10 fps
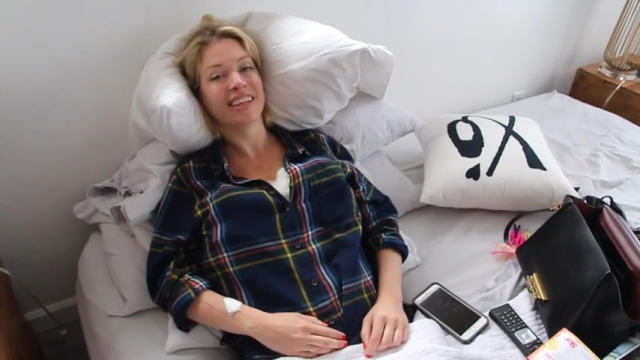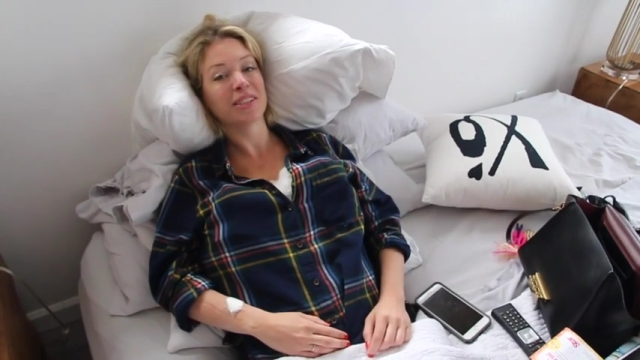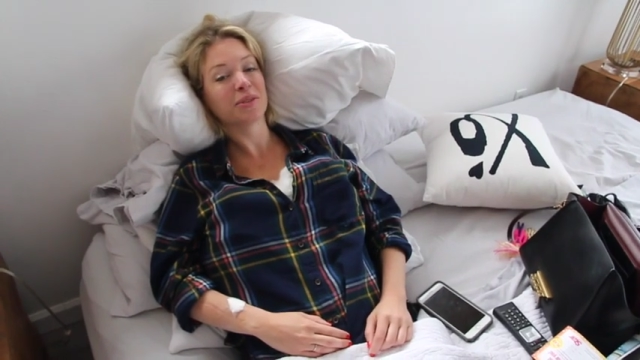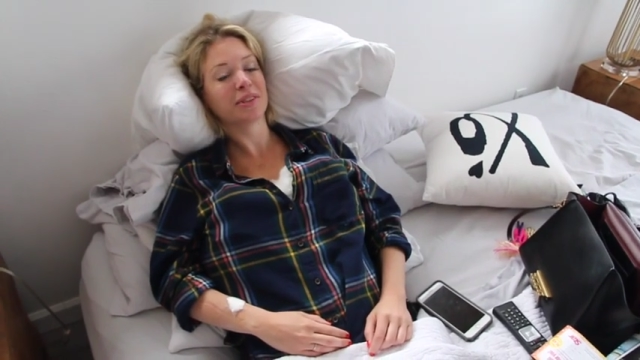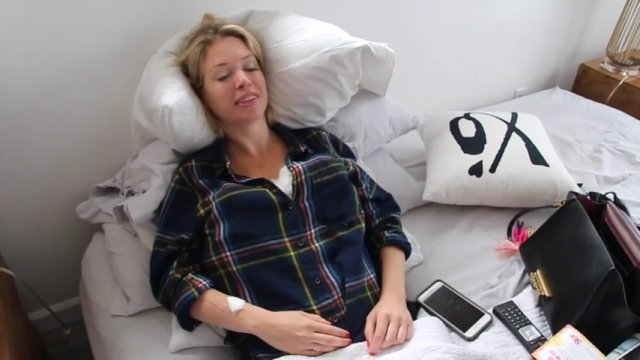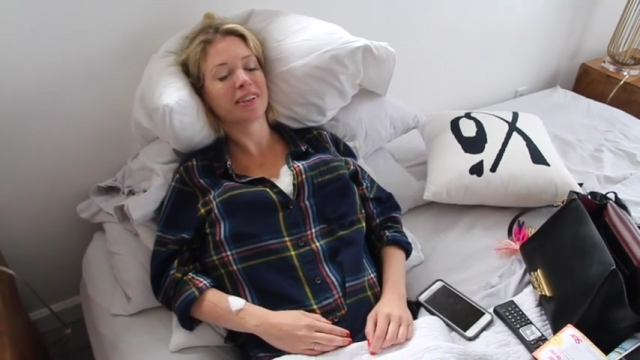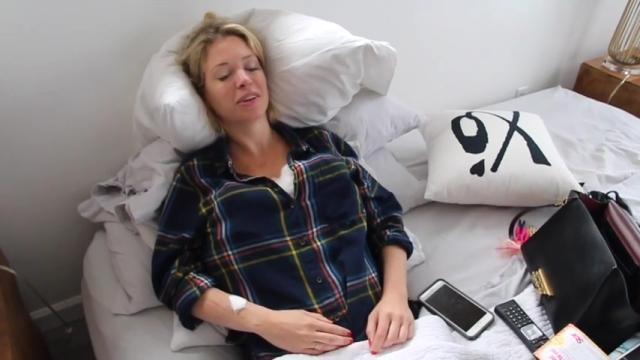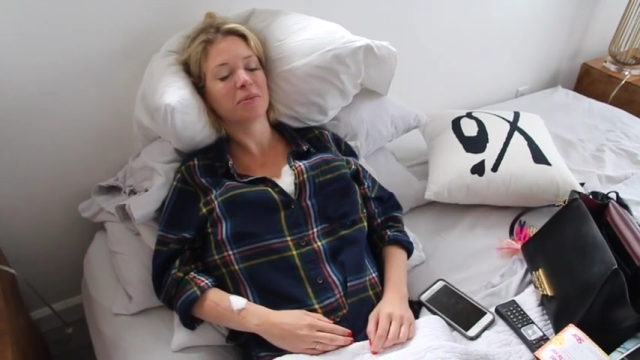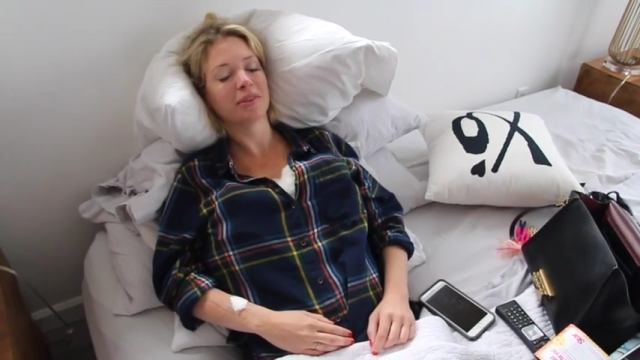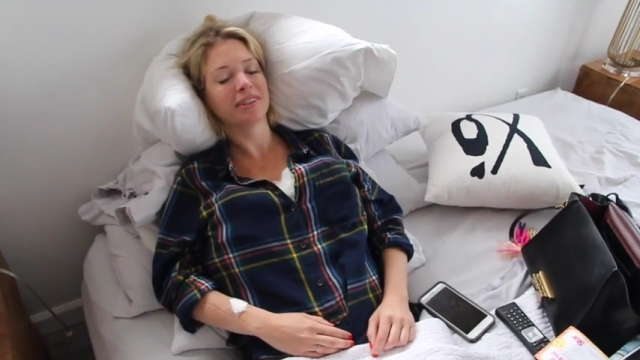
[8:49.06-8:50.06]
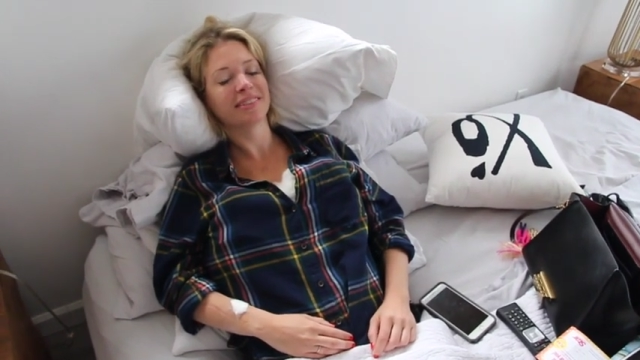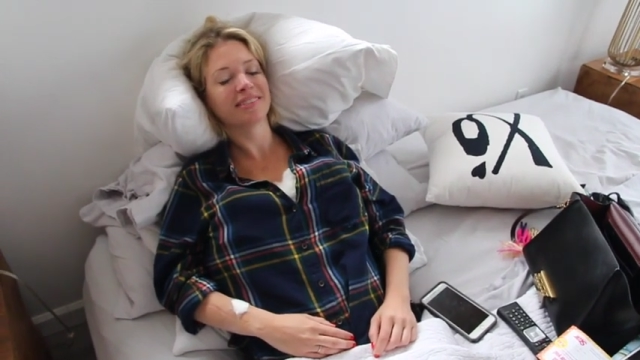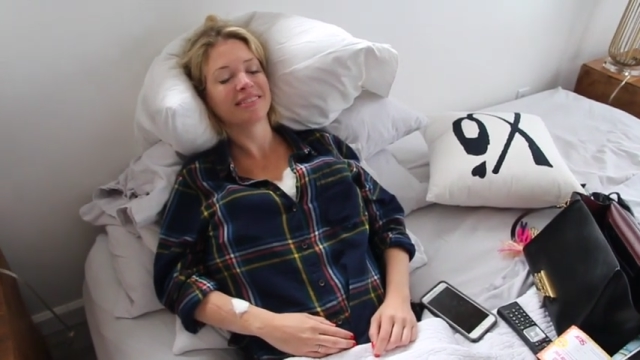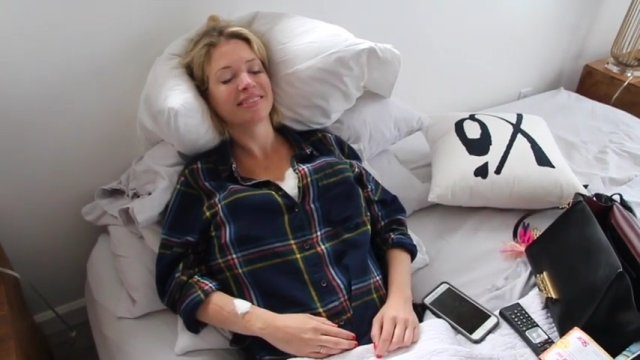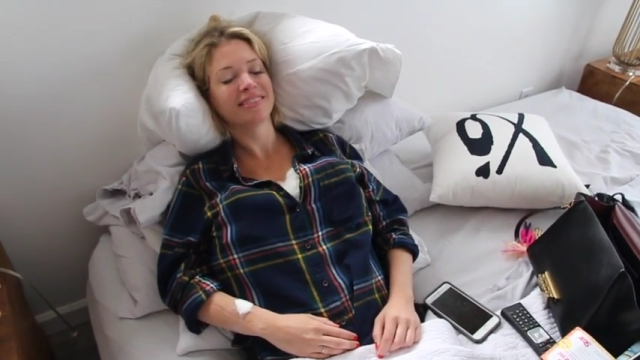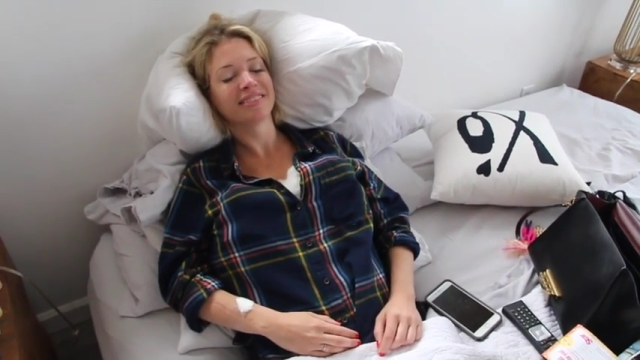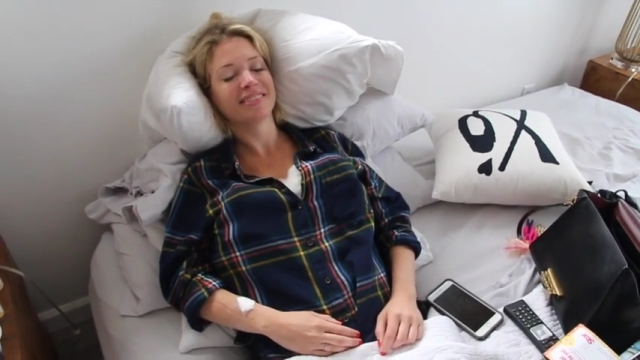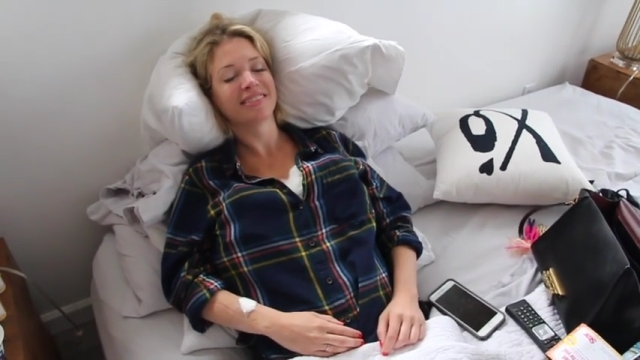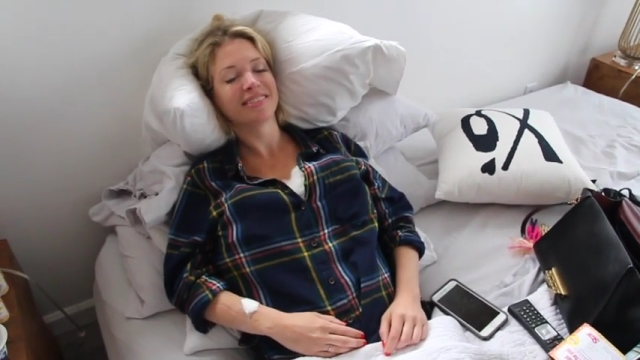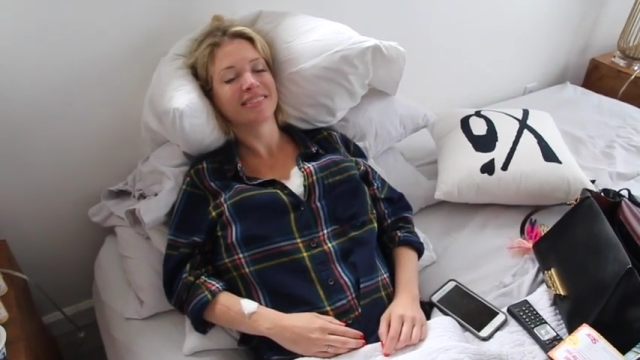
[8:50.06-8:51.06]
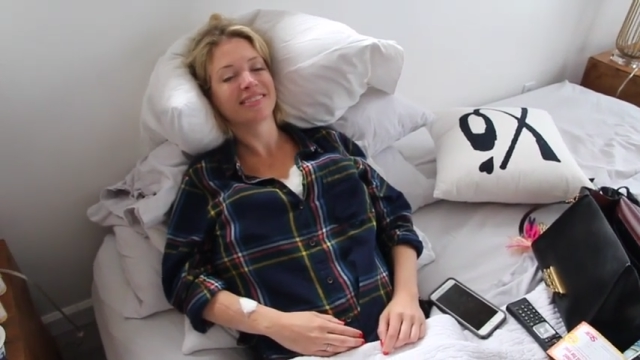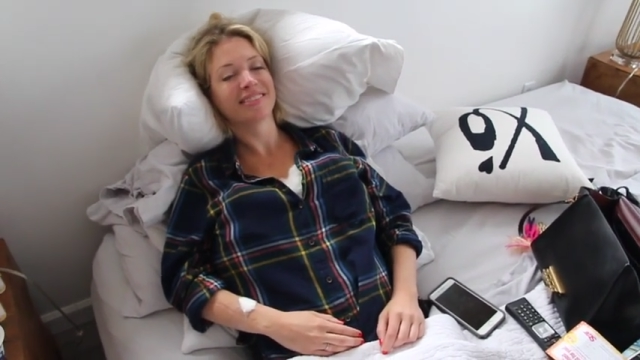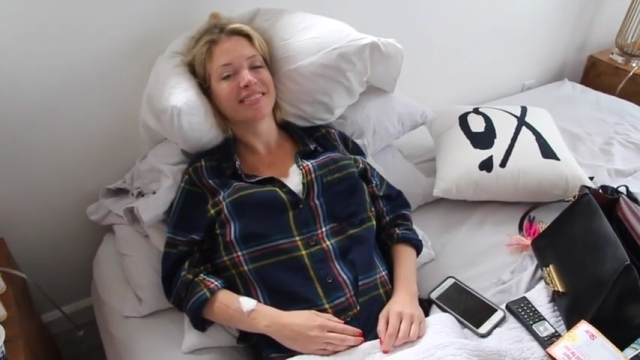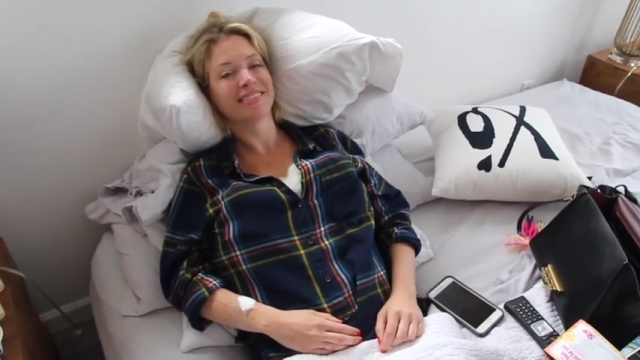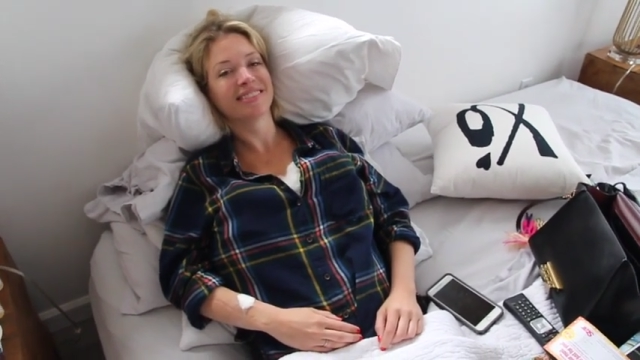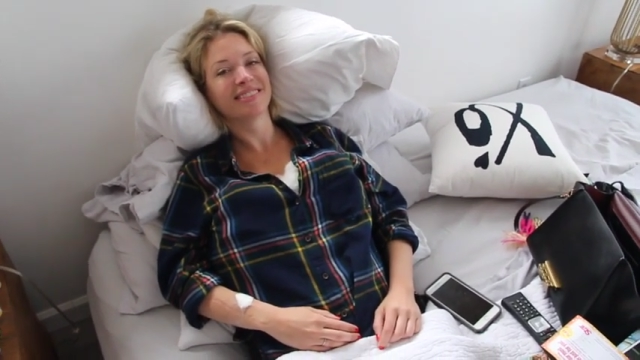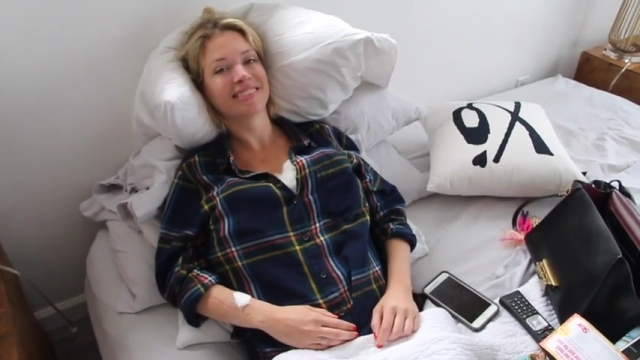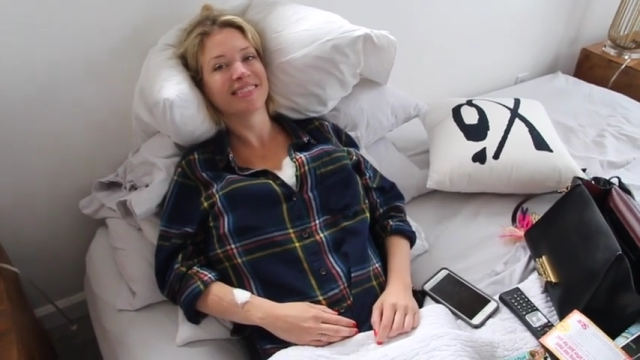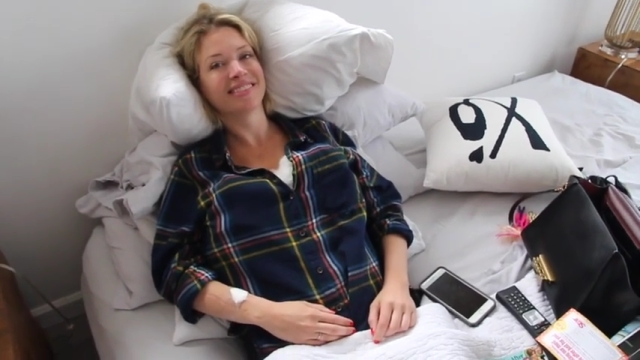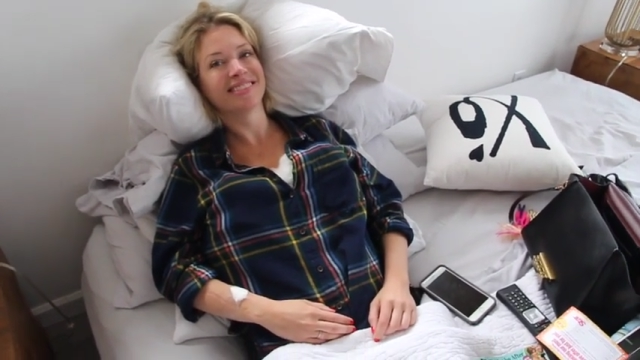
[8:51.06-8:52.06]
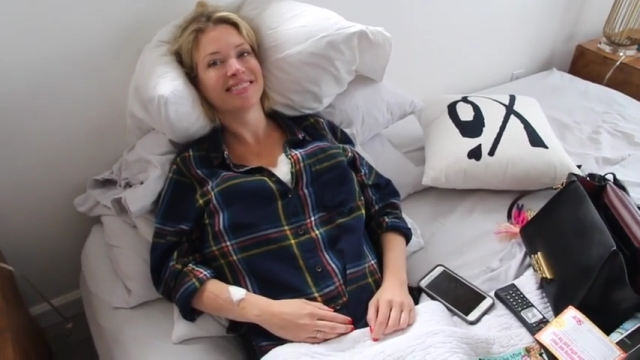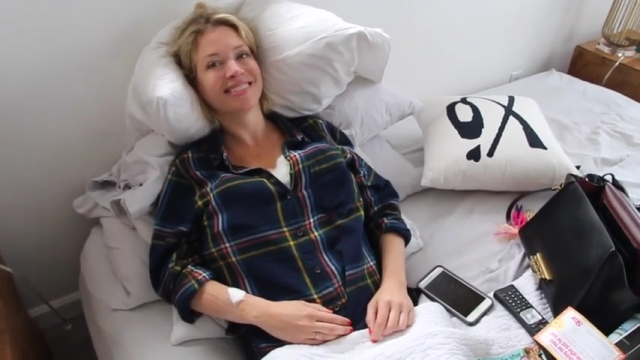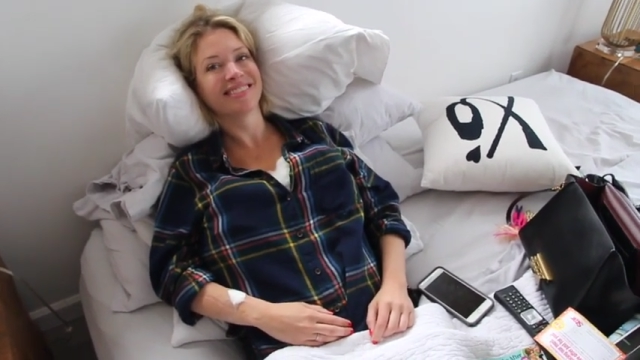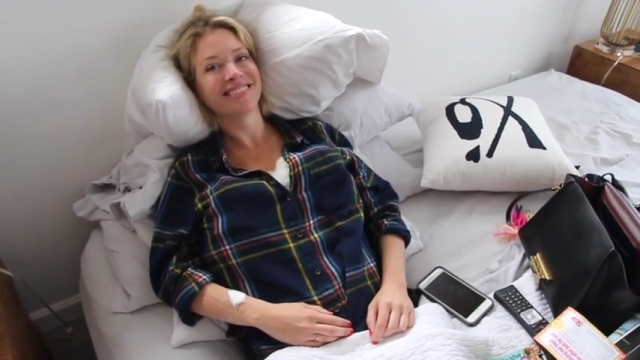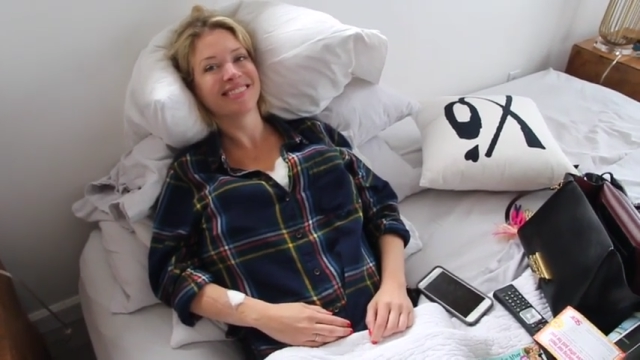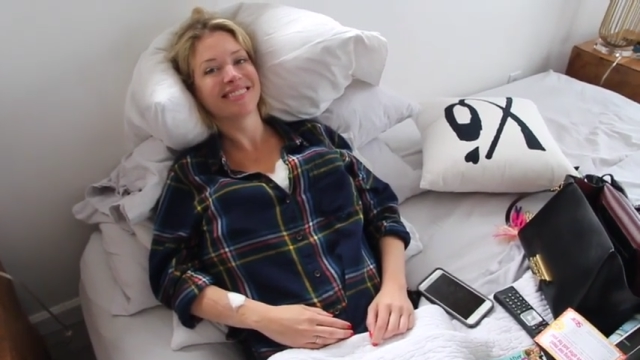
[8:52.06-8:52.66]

Nothing is said.